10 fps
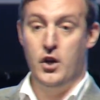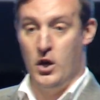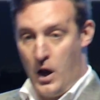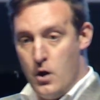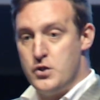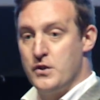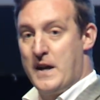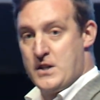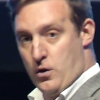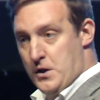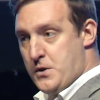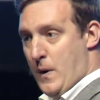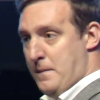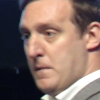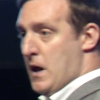can load your data onto
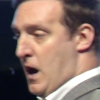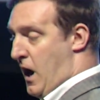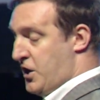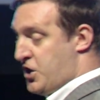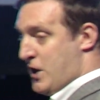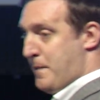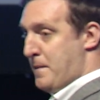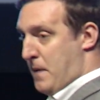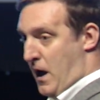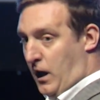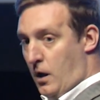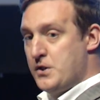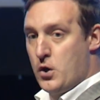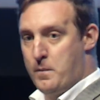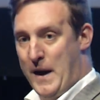it, ship it, close
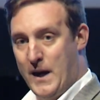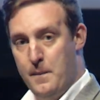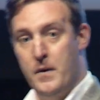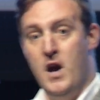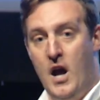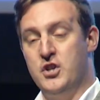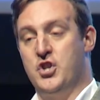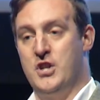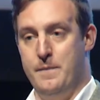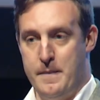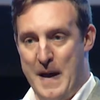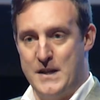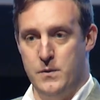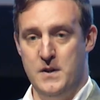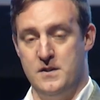it all back up, and just ship it back
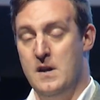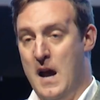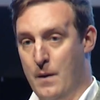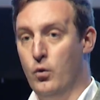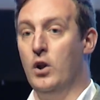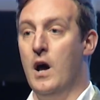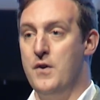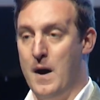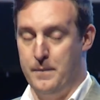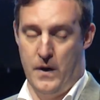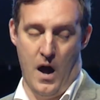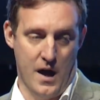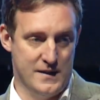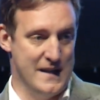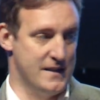to us, and we'll load
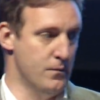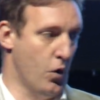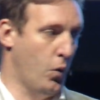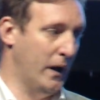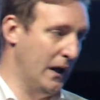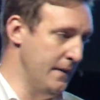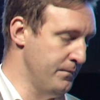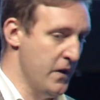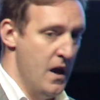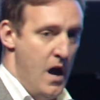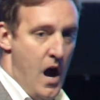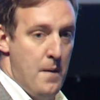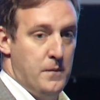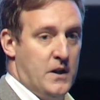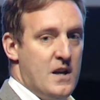up data more quickly.
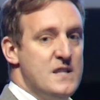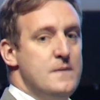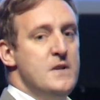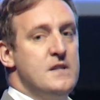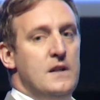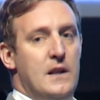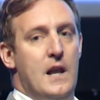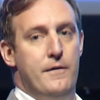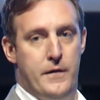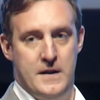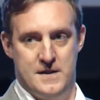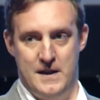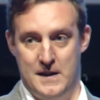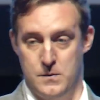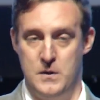Customers love these
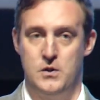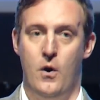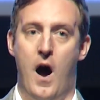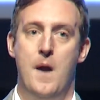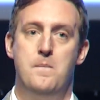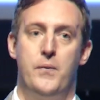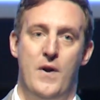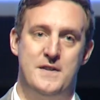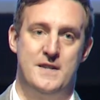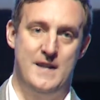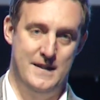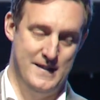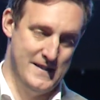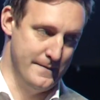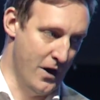things. We saw
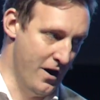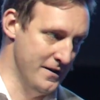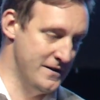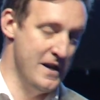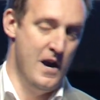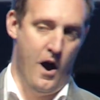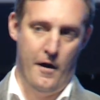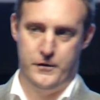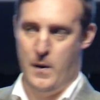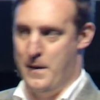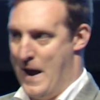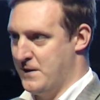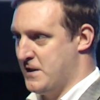unprecedented demand after we announced